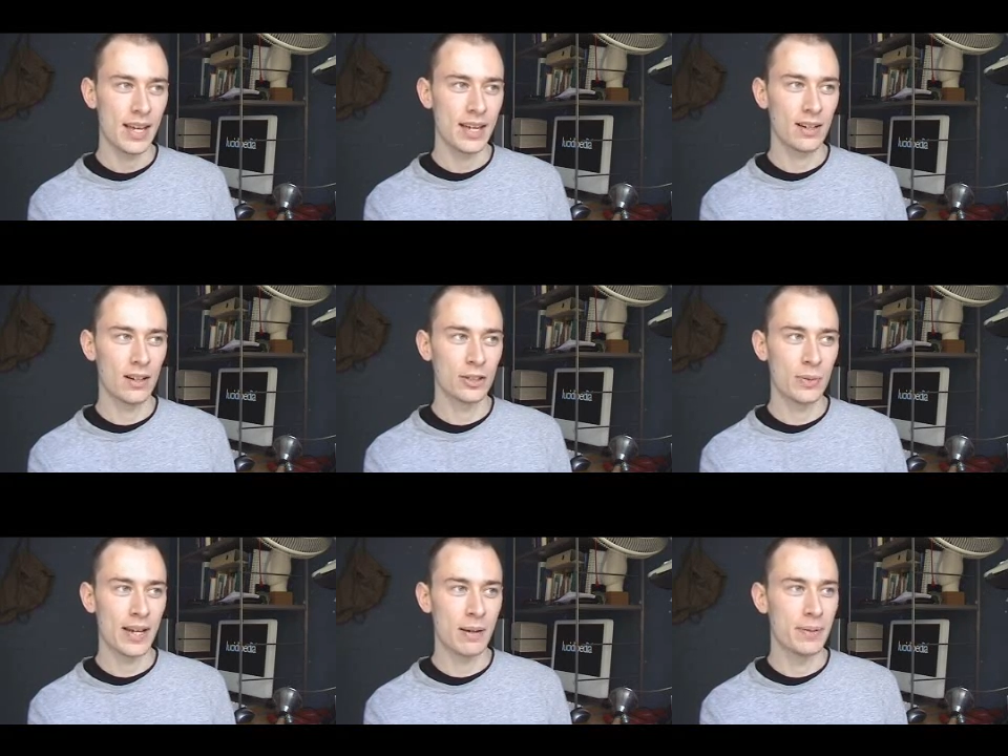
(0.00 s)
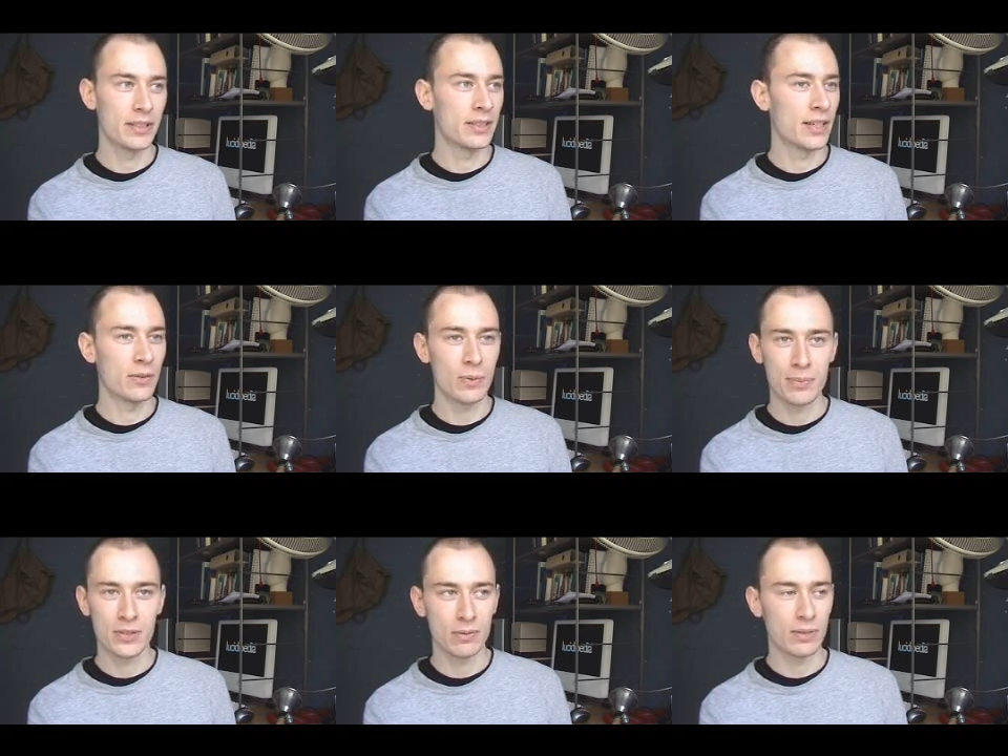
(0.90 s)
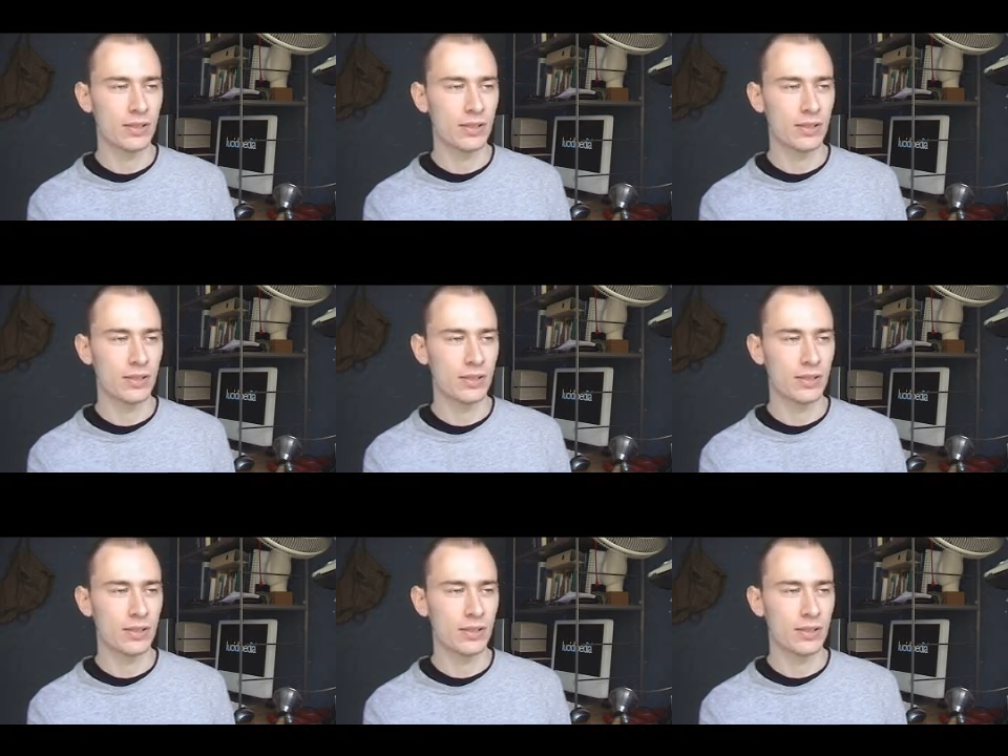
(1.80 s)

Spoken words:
And along the way I built another website